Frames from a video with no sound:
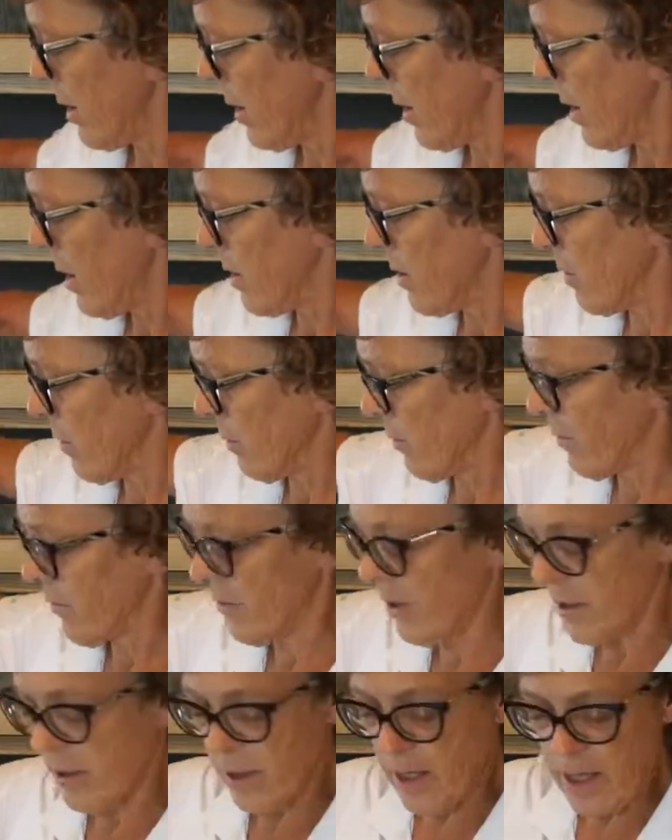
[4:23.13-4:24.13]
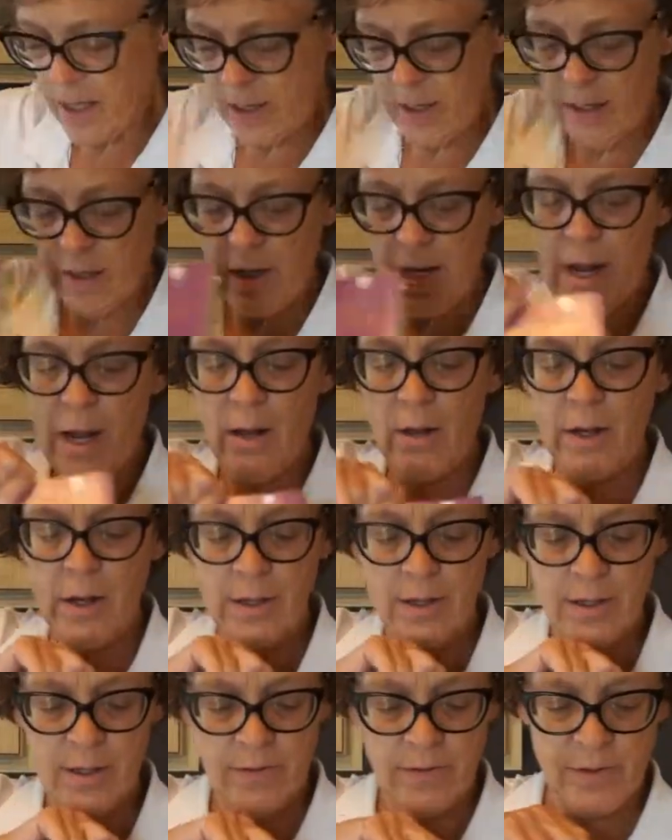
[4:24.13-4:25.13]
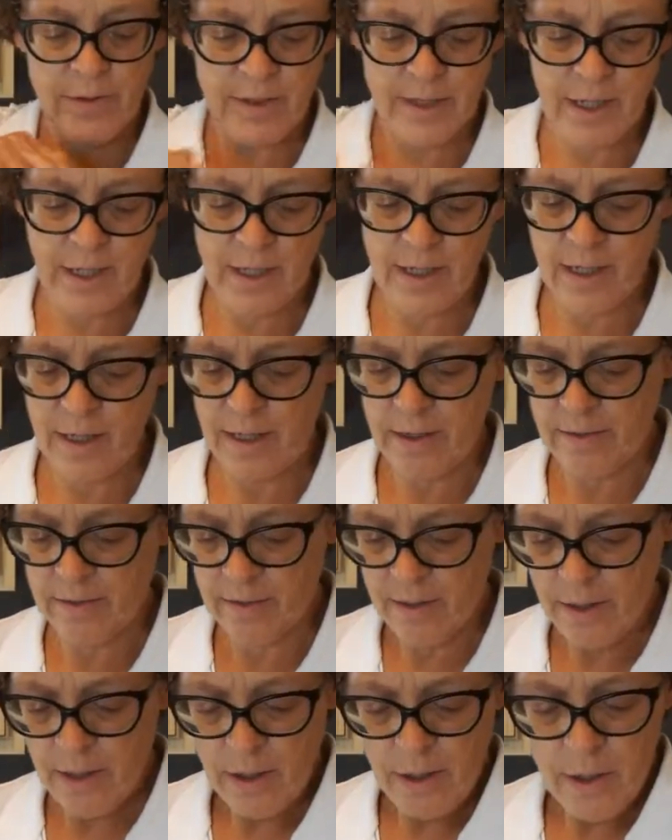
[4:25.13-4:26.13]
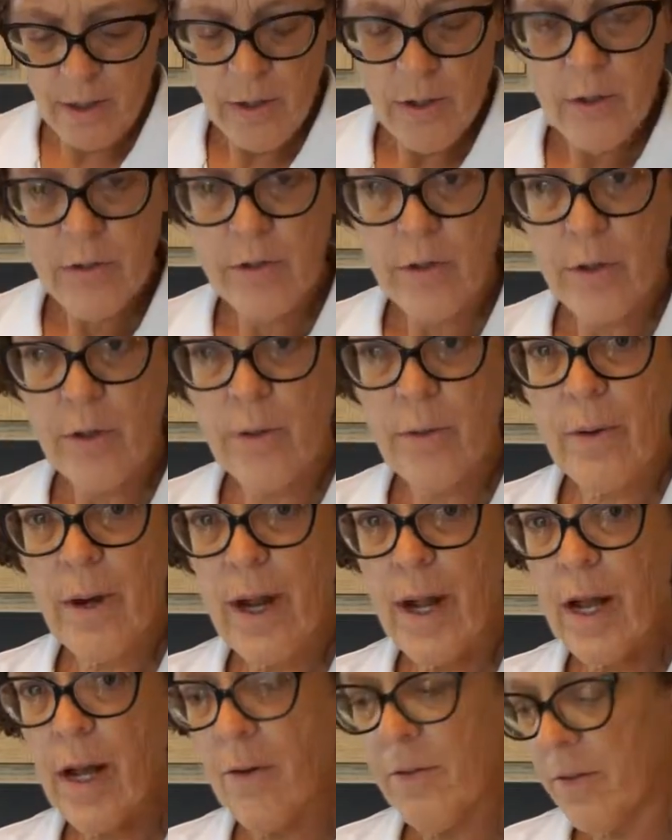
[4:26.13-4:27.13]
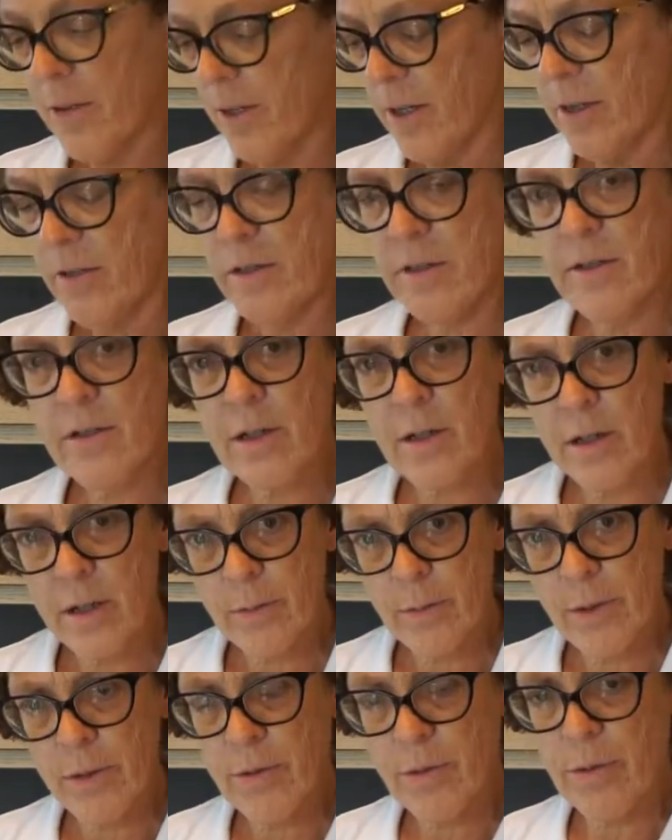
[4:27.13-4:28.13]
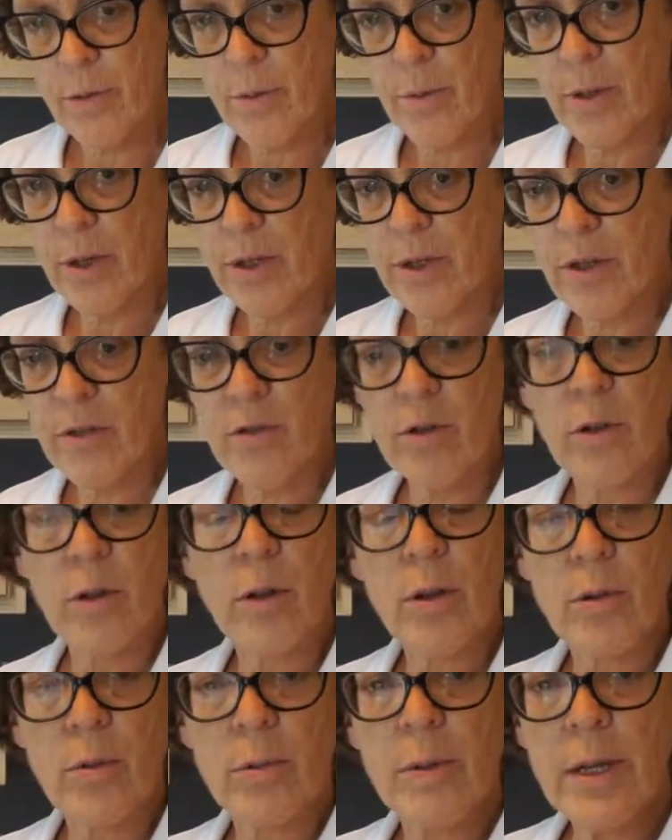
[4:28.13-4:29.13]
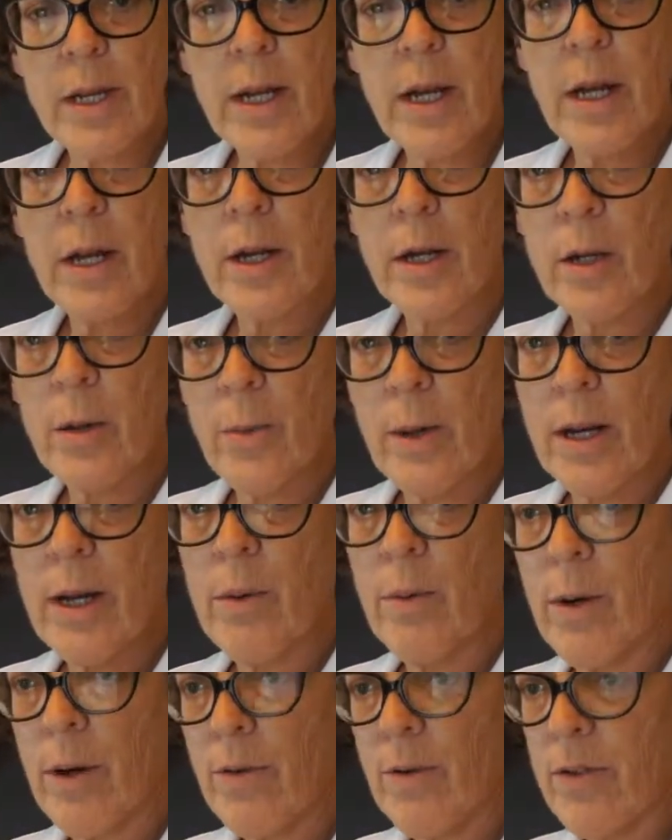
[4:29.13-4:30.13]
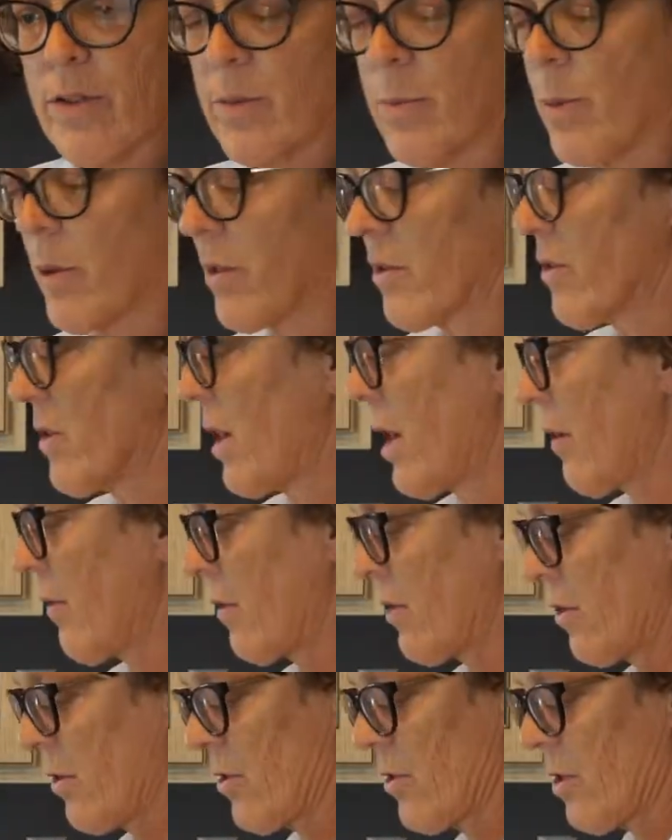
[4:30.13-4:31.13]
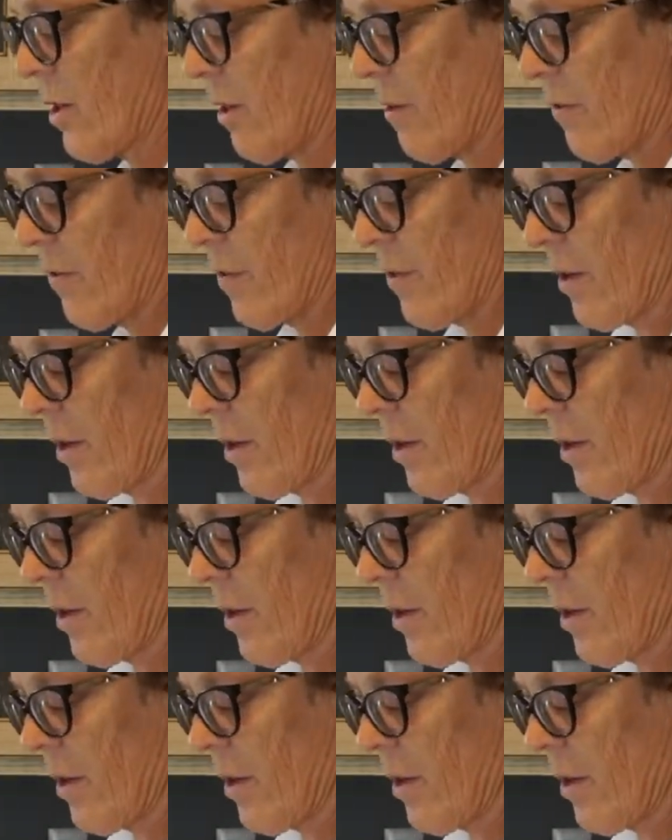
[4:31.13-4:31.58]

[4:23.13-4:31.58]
and you'll see, and it'll outline the different techniques. So you don't have to necessarily read through the book. These are 3 great reference books to have on your shelf.